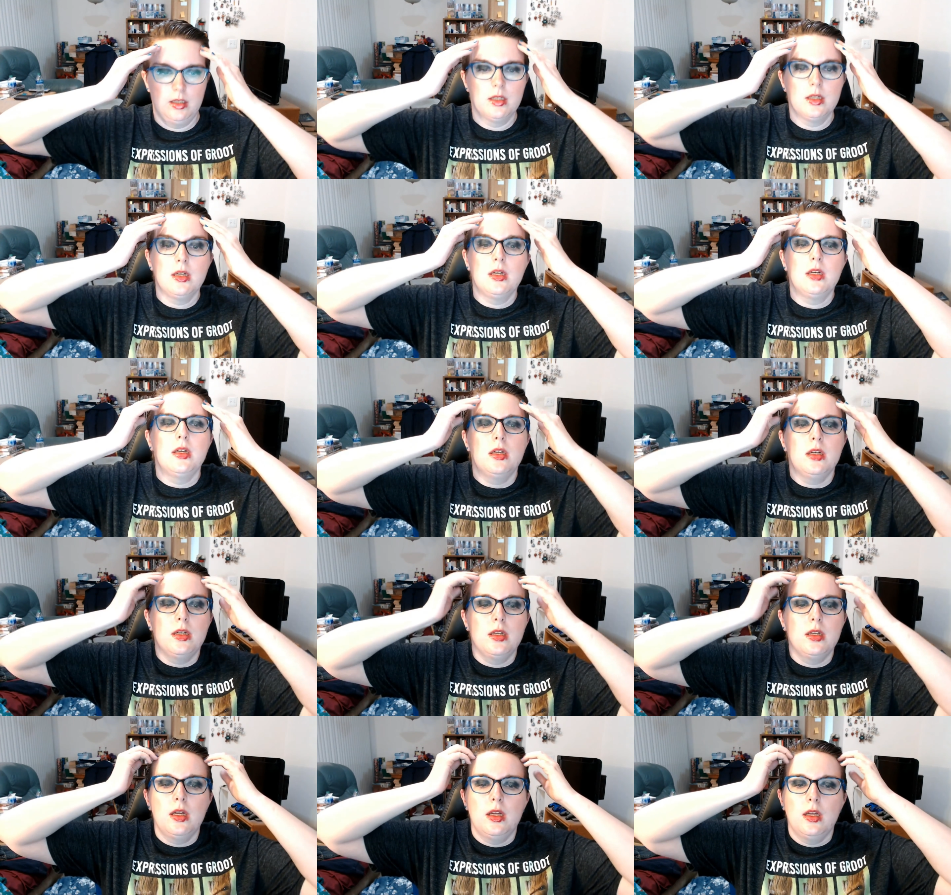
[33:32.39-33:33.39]

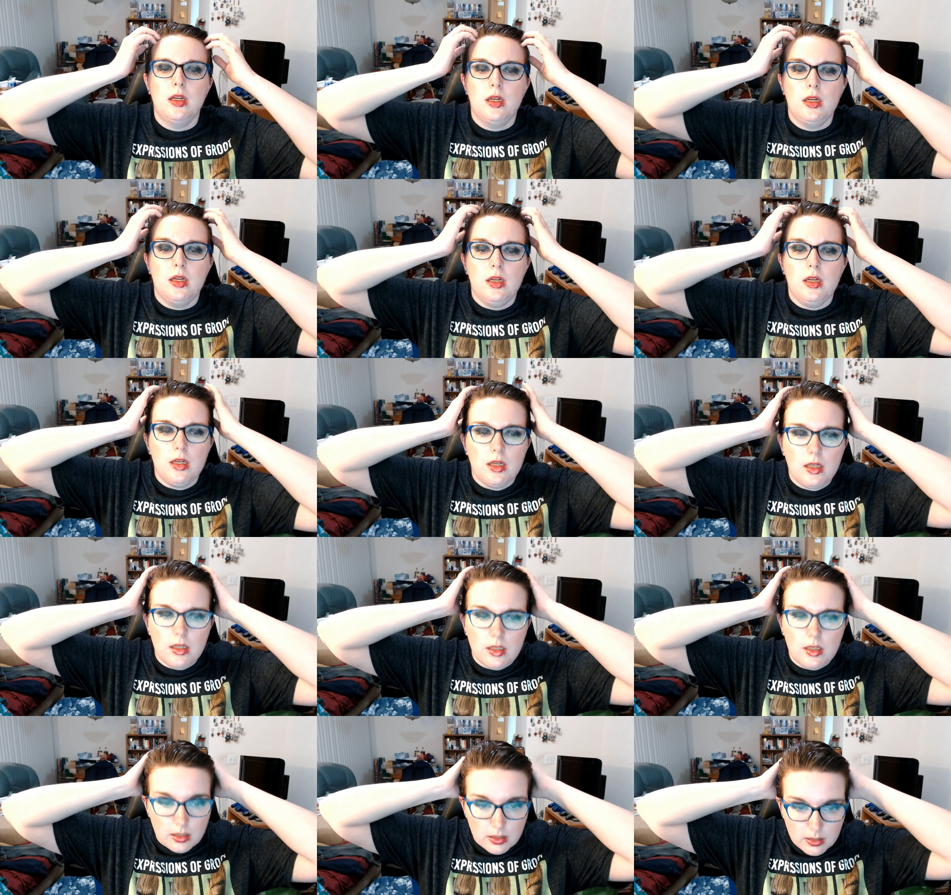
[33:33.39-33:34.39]

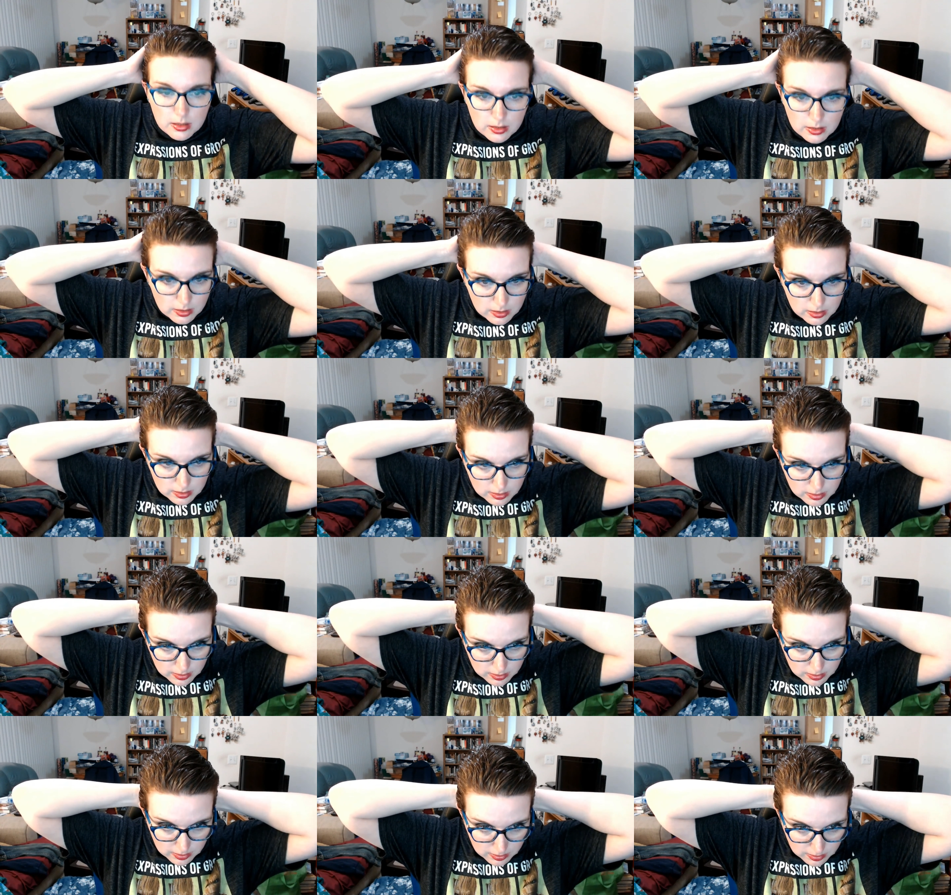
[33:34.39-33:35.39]

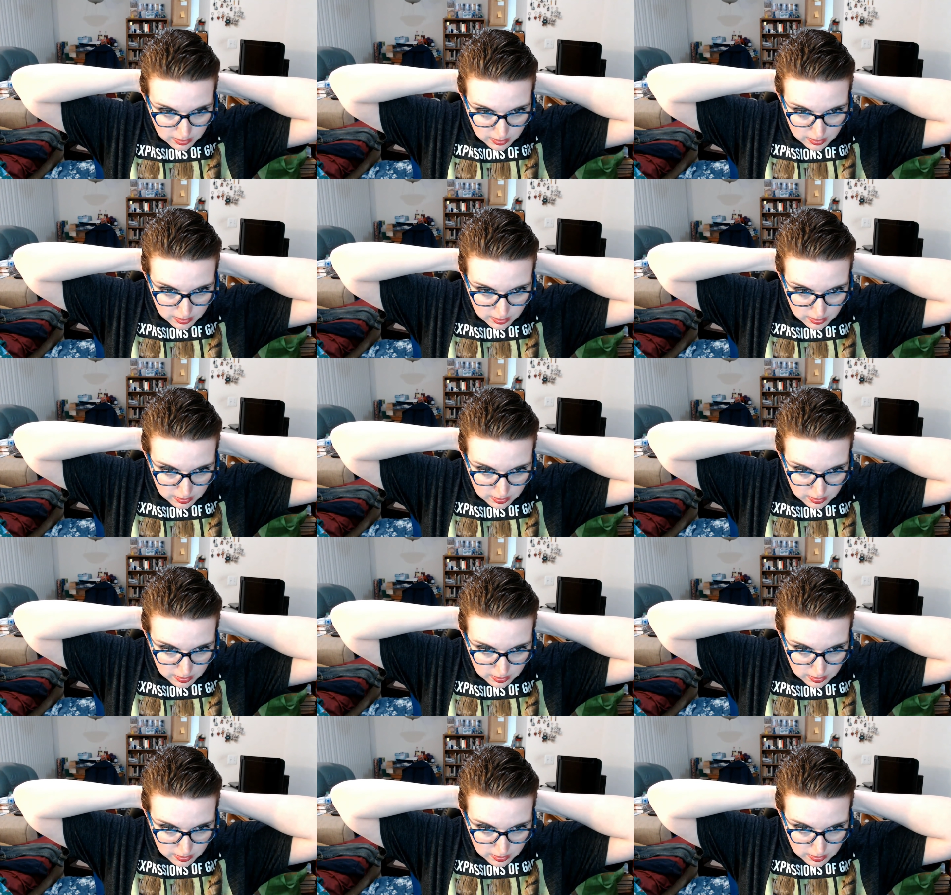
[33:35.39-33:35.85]
[no speech]